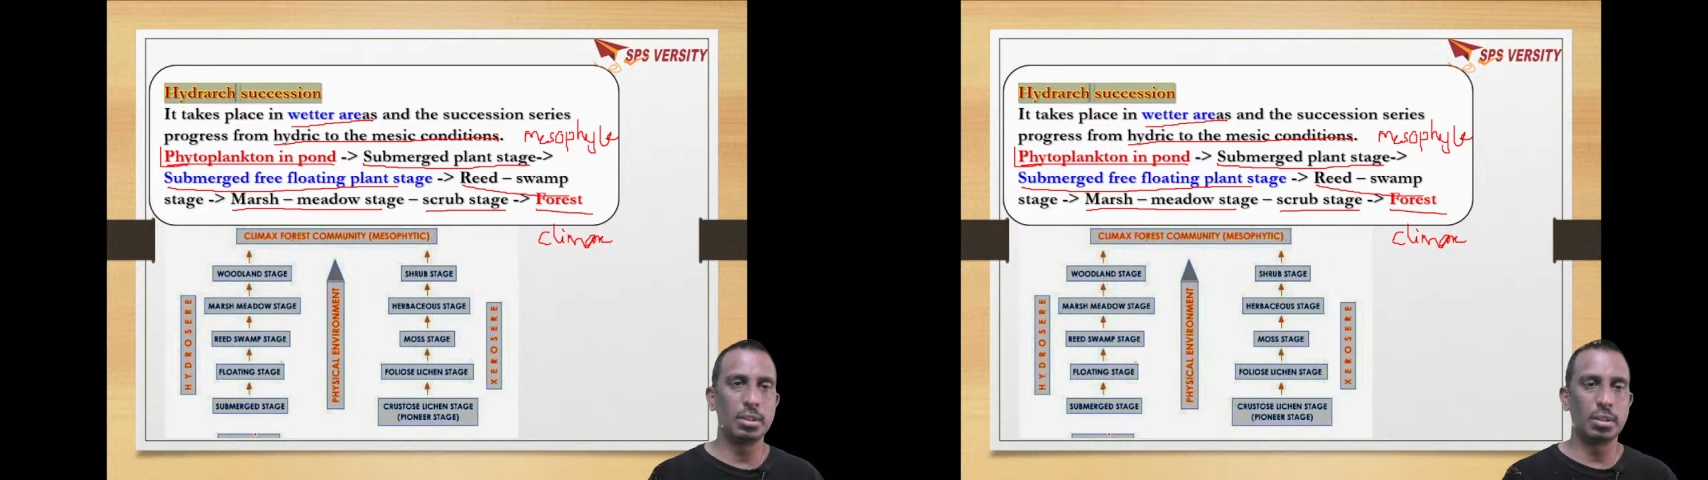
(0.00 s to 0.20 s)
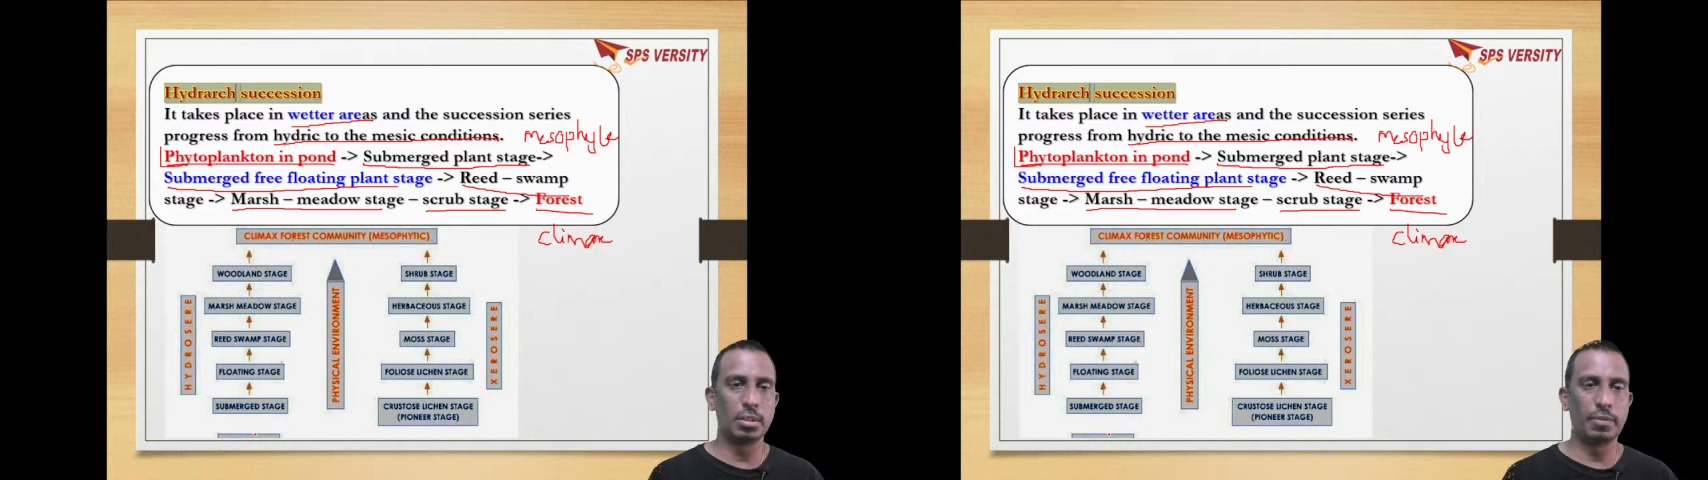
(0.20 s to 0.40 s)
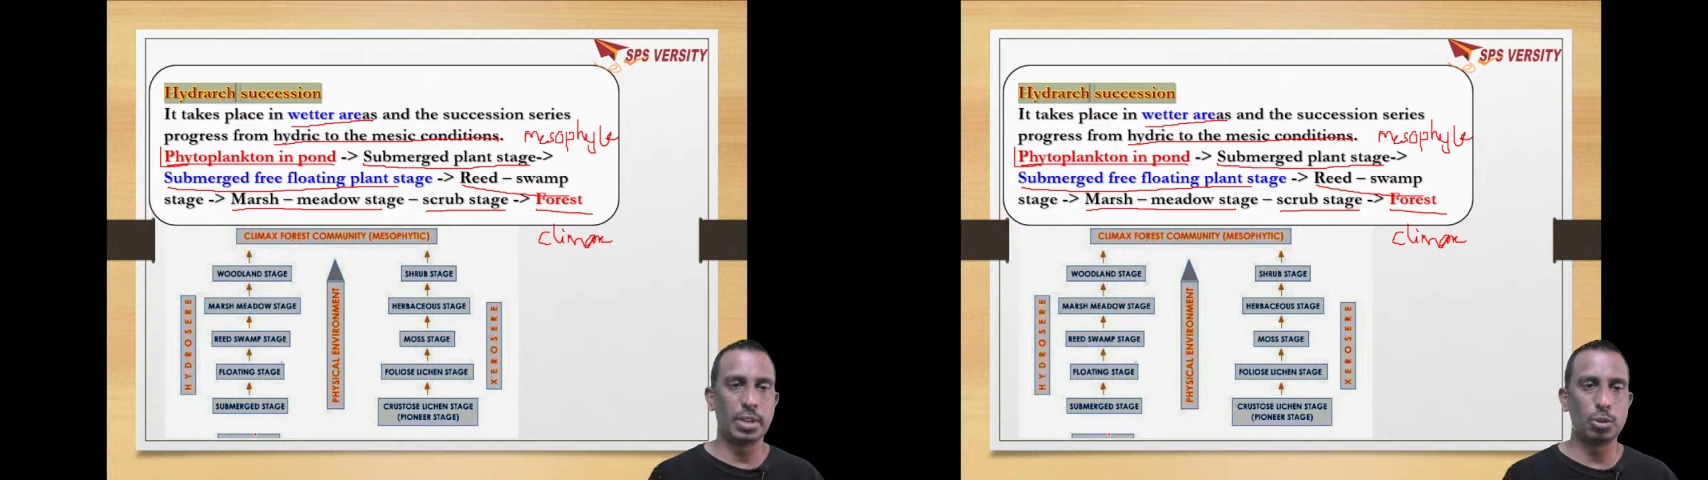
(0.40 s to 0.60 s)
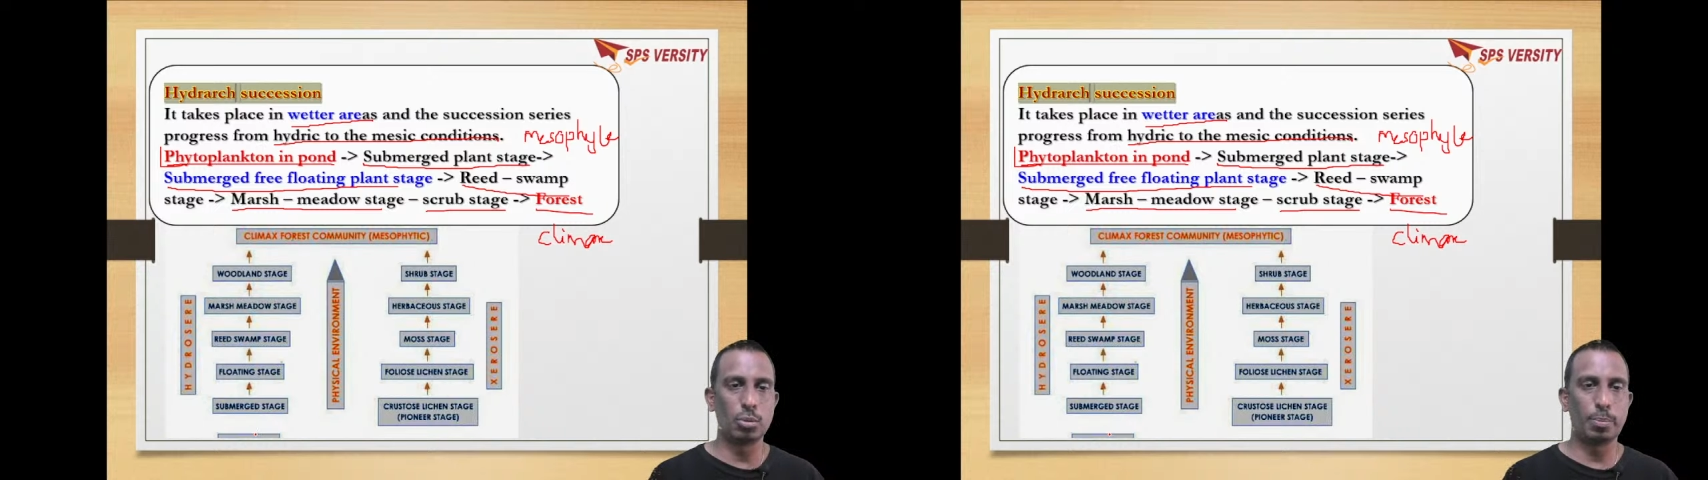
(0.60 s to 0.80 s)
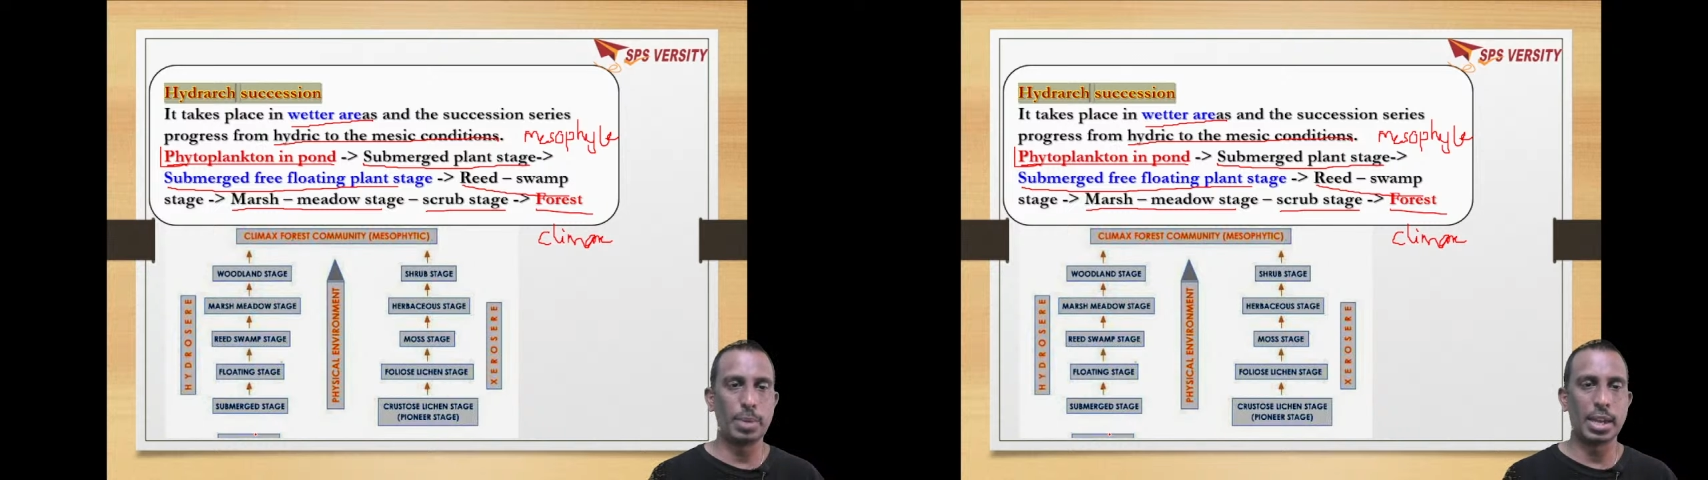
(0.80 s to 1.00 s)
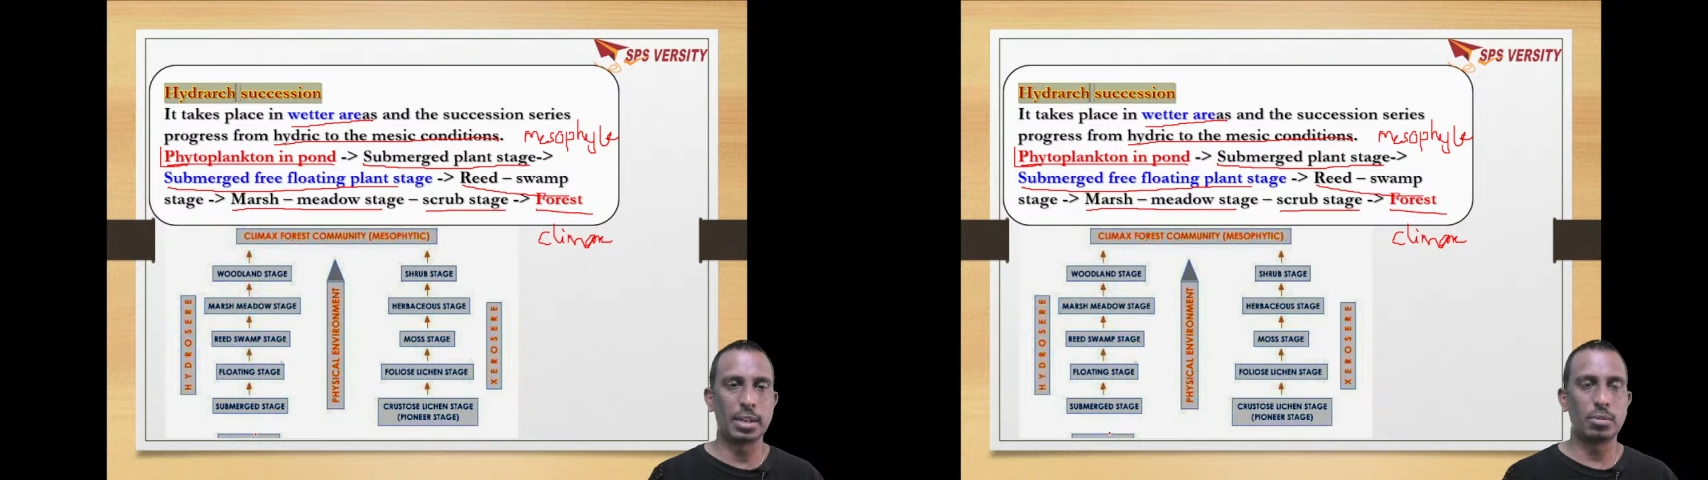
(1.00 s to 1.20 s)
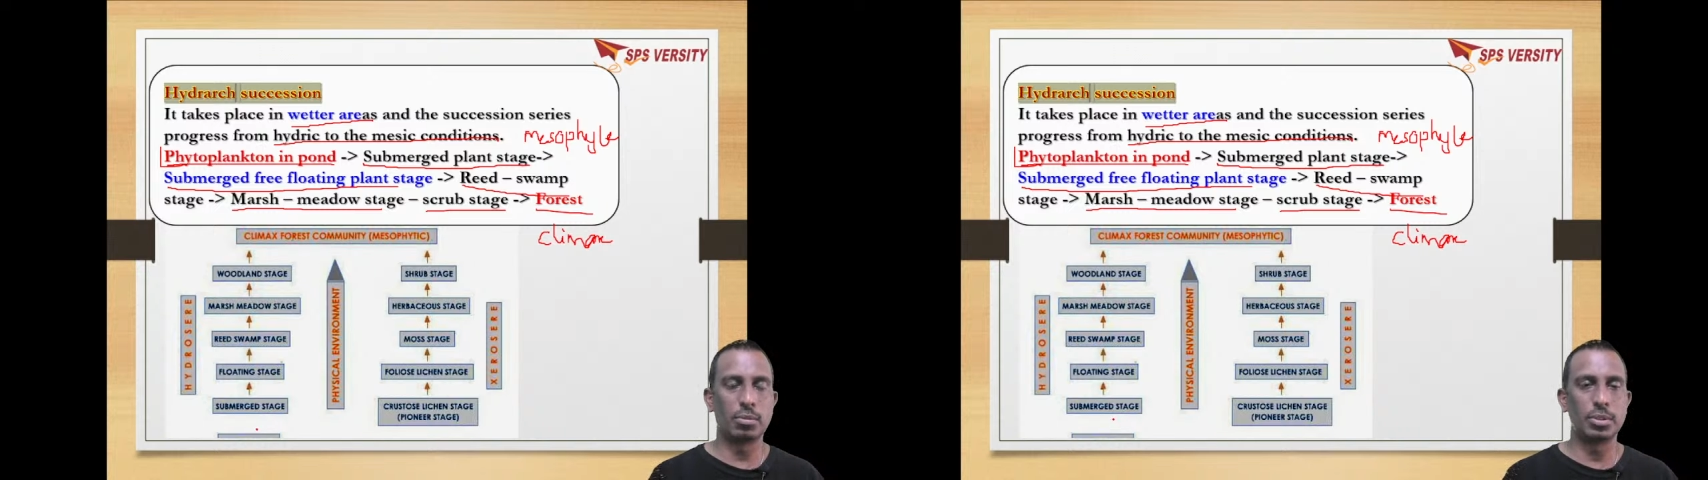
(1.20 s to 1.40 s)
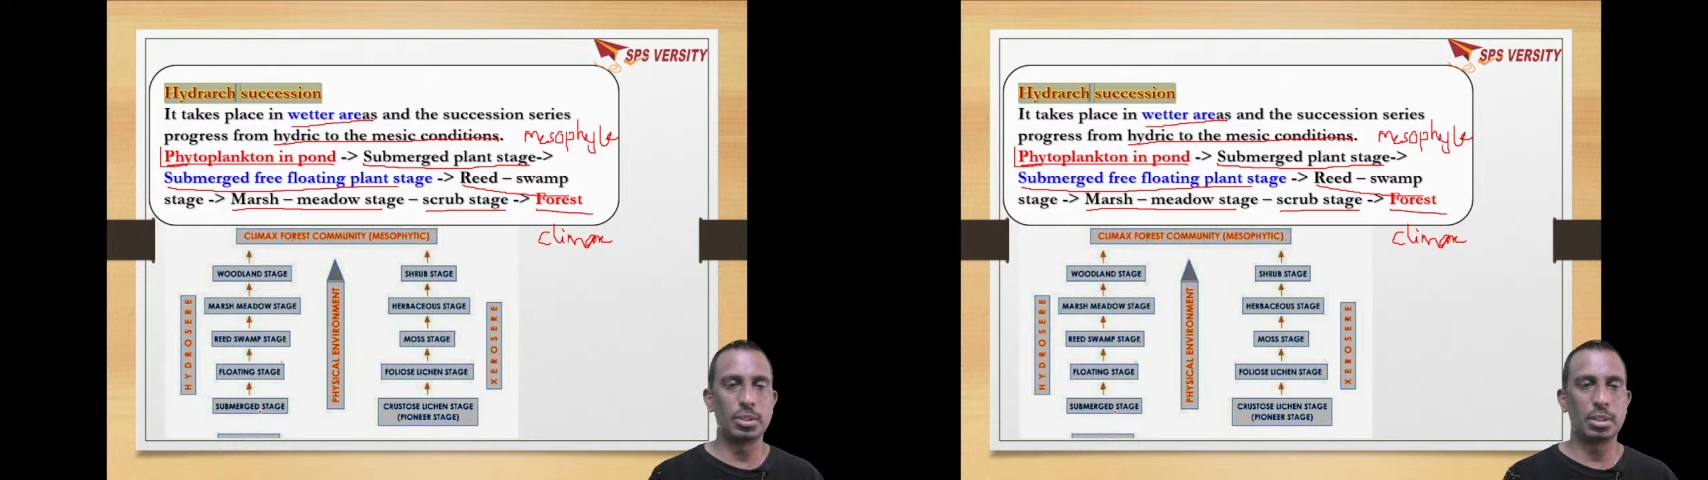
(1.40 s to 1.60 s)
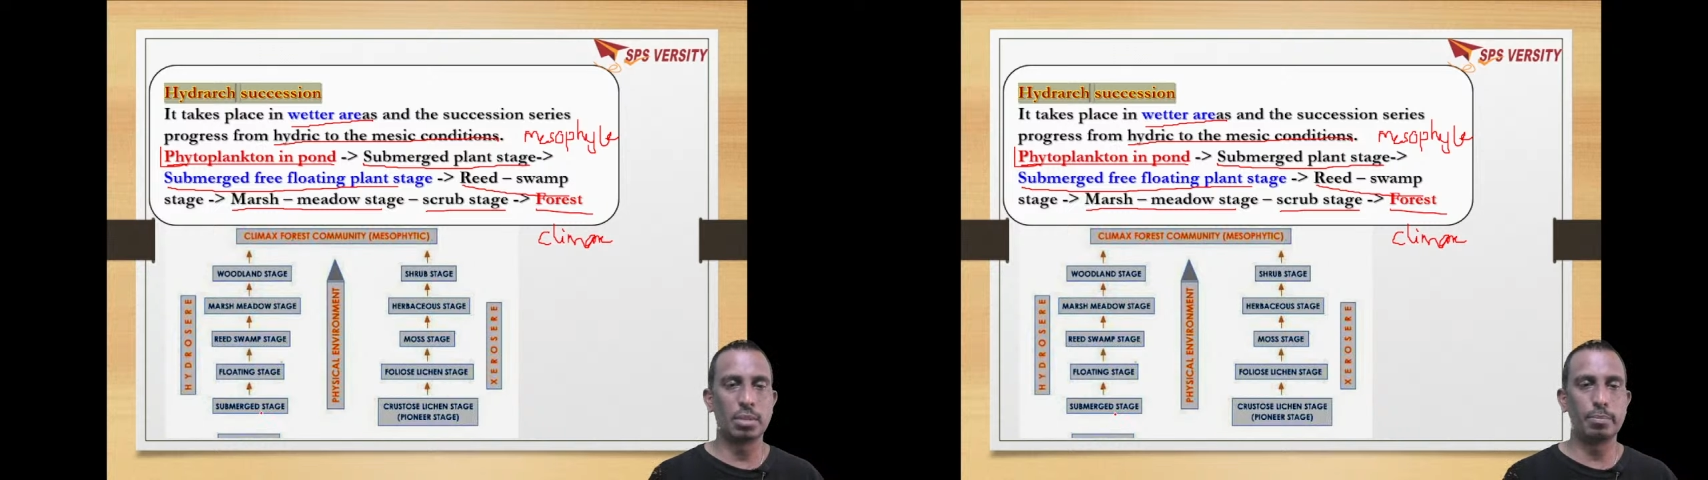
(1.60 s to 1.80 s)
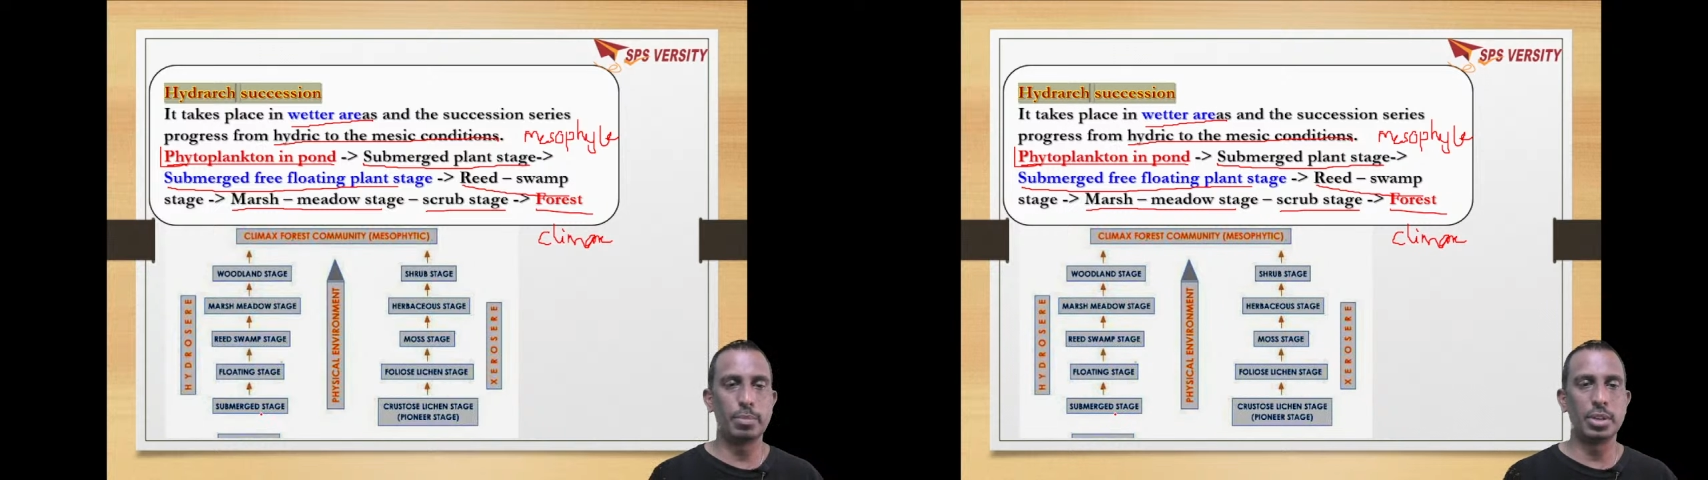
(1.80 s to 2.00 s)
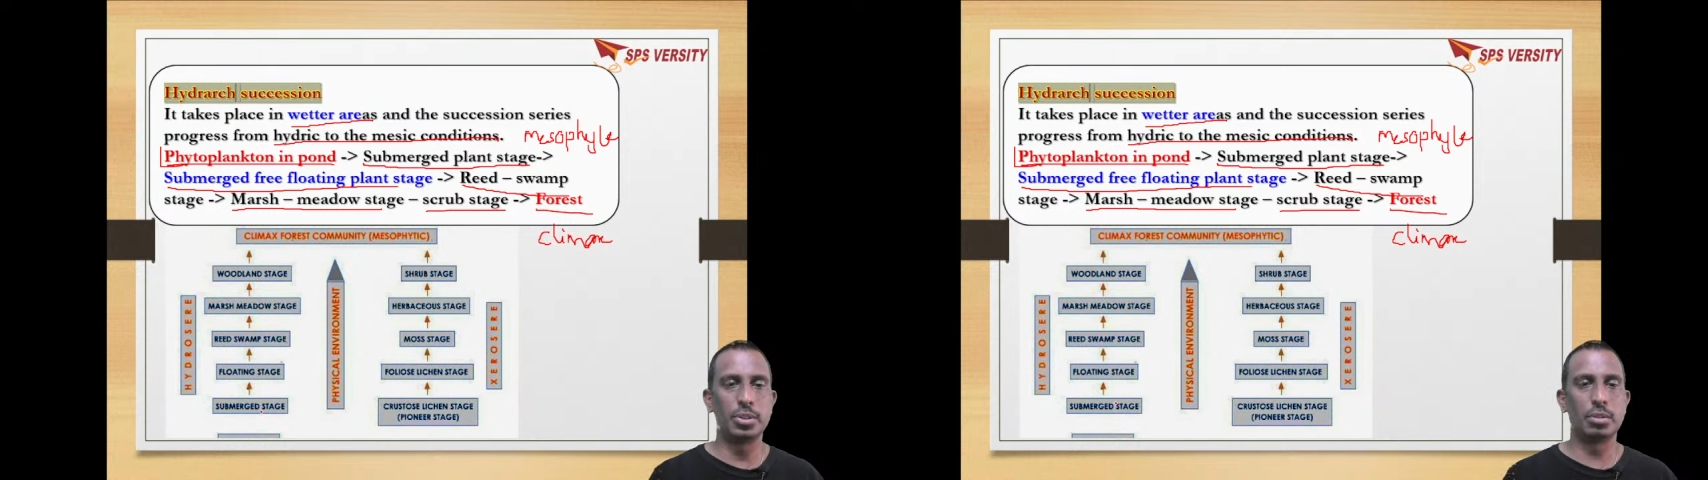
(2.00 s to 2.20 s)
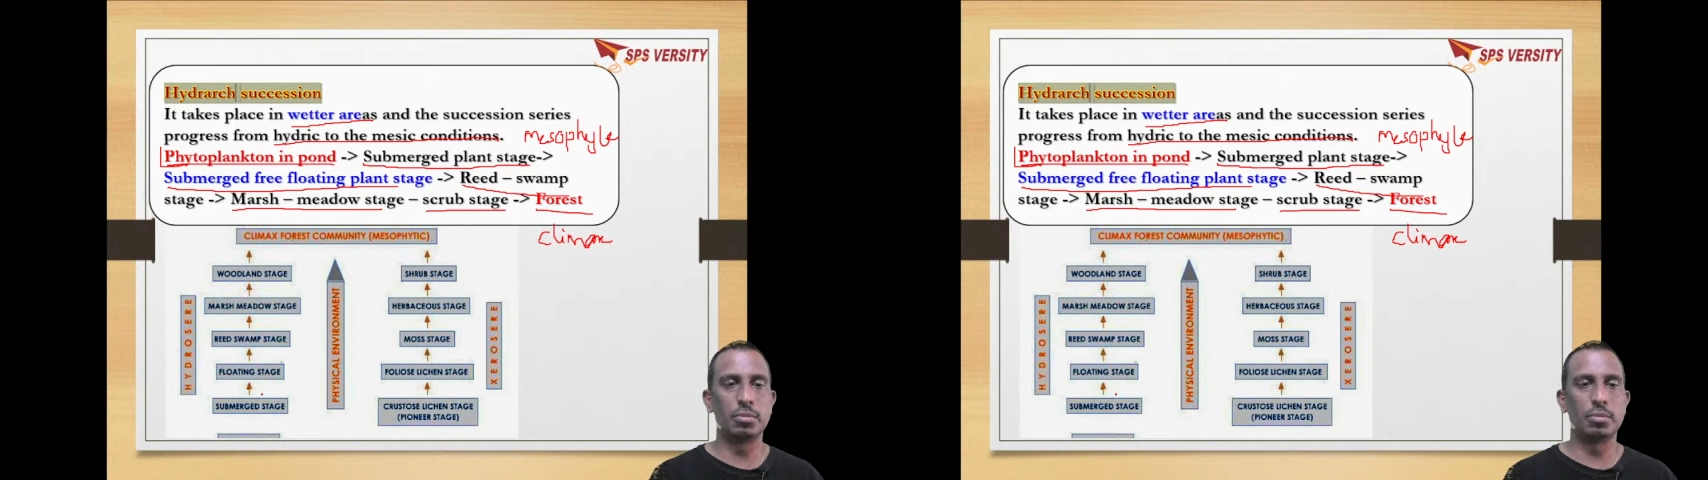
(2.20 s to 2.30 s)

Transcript: the phytoplankton, submerged